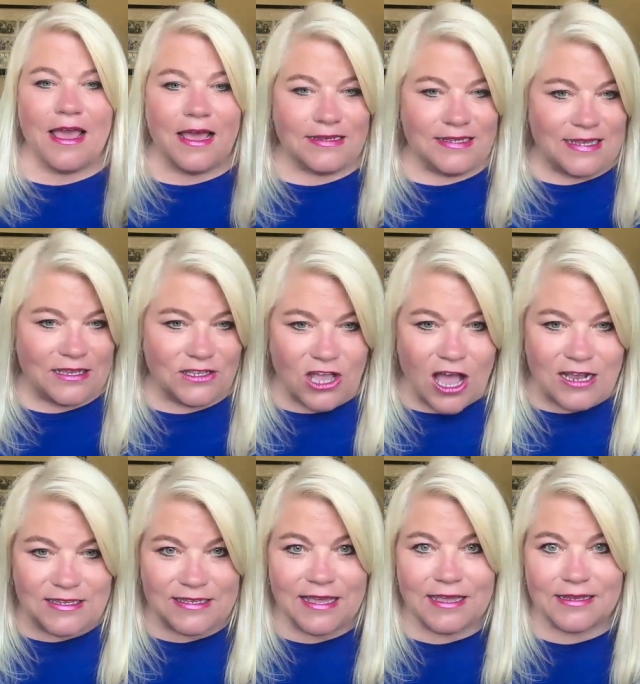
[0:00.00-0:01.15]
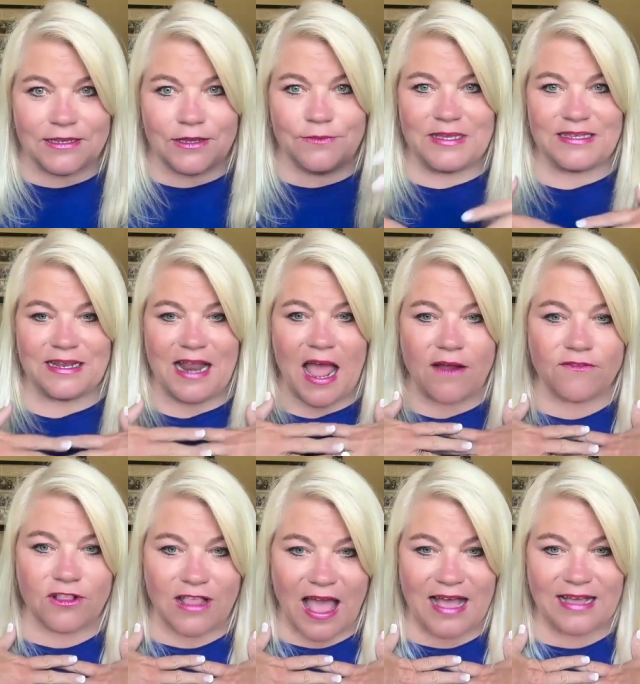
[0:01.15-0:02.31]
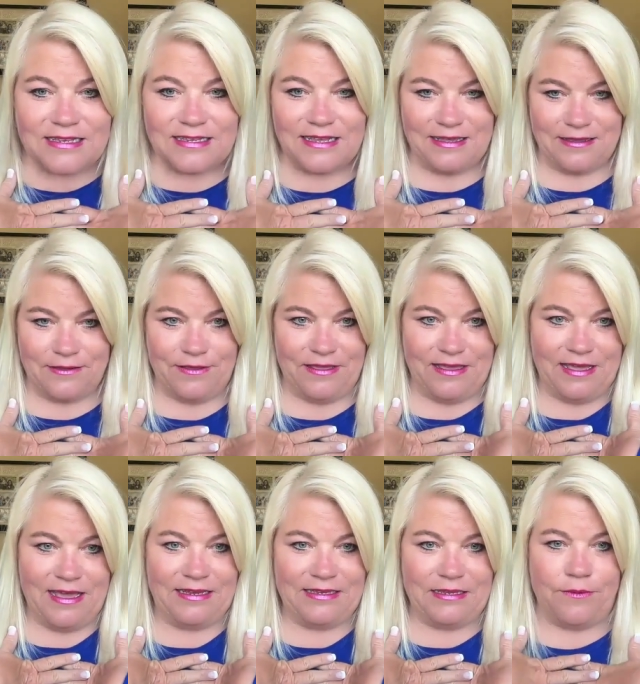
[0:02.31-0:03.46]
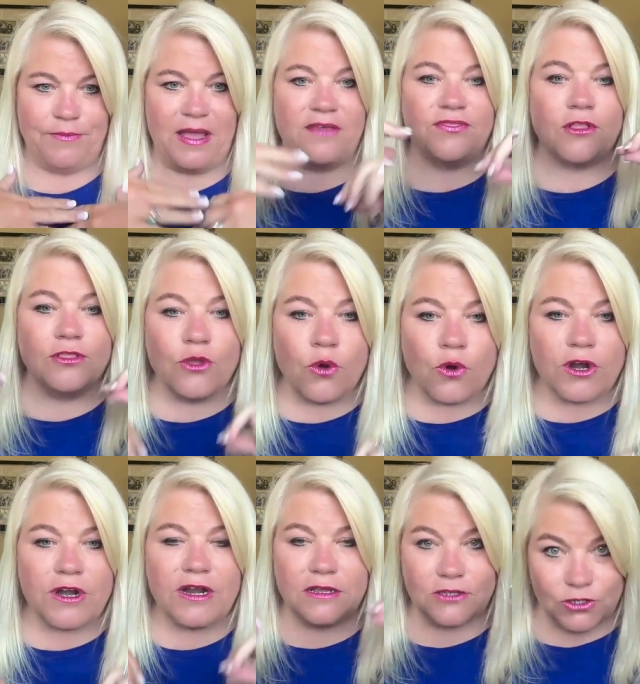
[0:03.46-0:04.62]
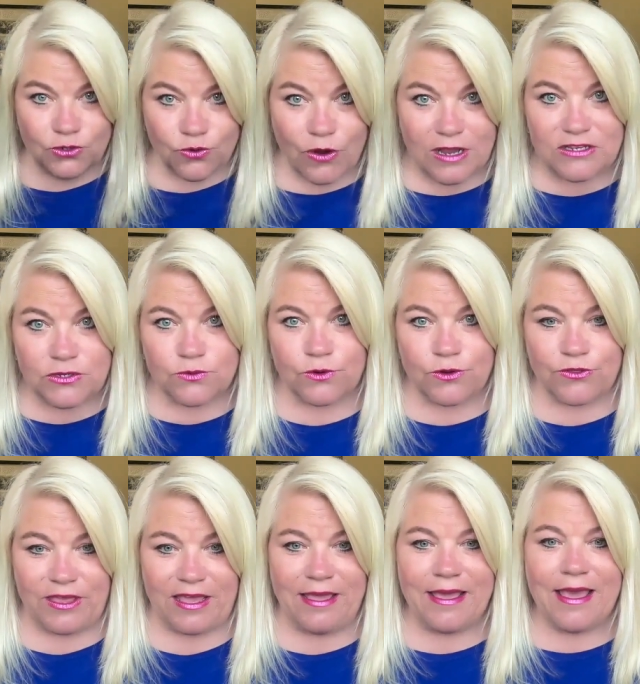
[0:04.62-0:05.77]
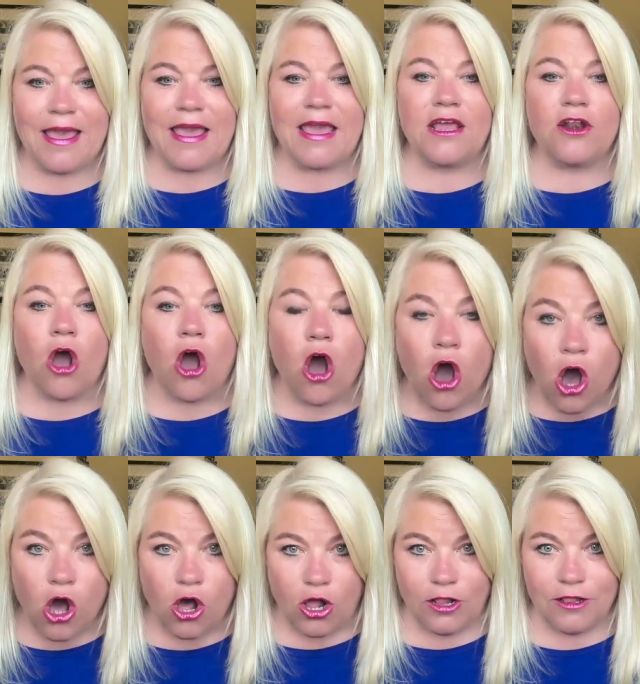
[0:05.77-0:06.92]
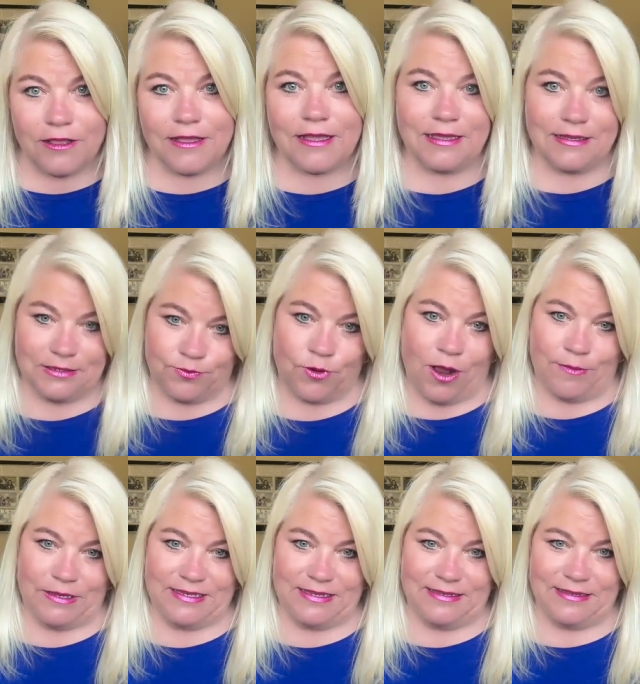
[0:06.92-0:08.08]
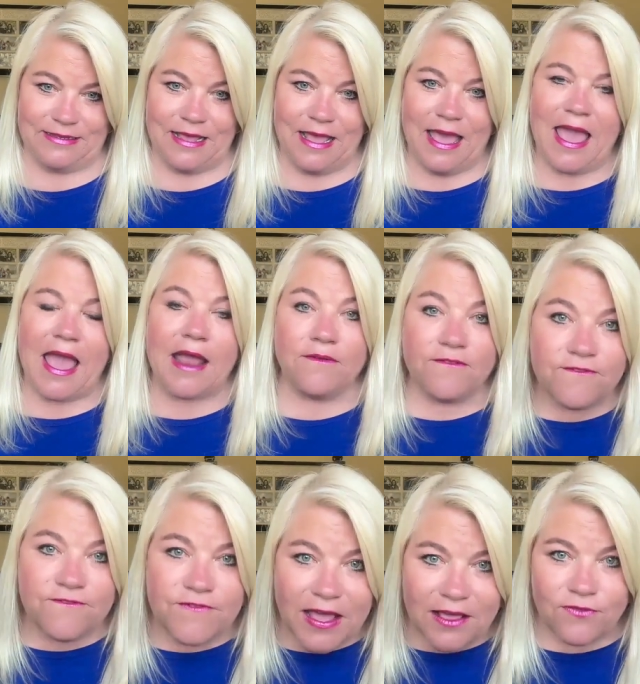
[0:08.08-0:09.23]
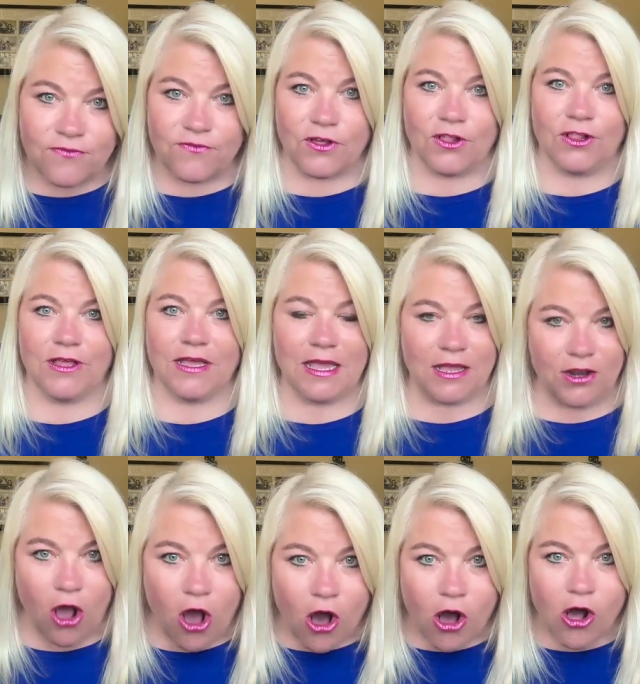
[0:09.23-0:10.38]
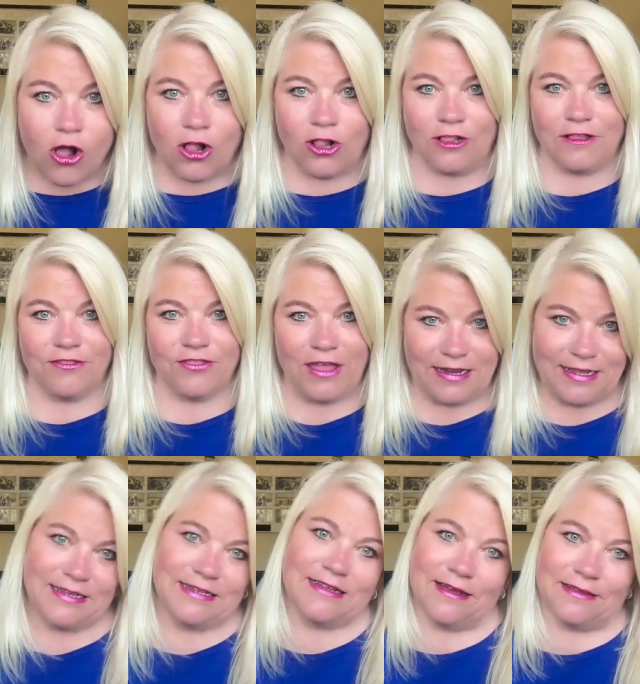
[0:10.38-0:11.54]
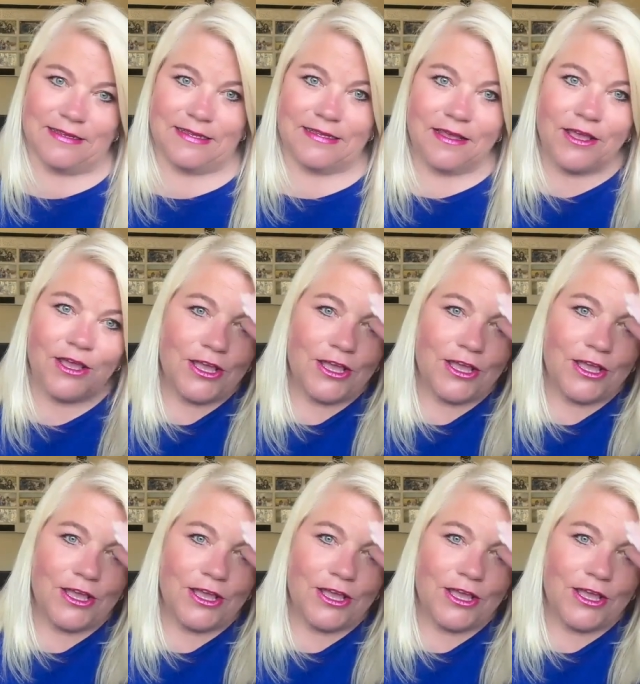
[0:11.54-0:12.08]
it says God's kingdom is an everlasting kingdom, and the Lord is trustworthy in all His promises and faithful in all that He does.